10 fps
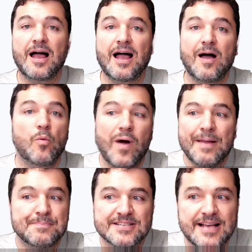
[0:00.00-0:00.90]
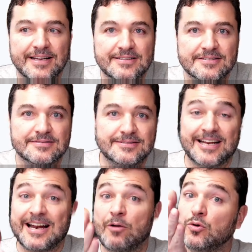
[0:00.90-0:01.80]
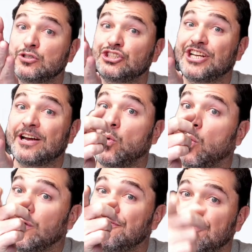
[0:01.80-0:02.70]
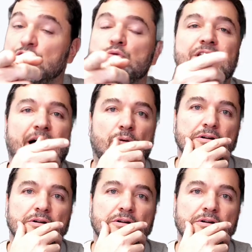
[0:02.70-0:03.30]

a website that I will share with you now.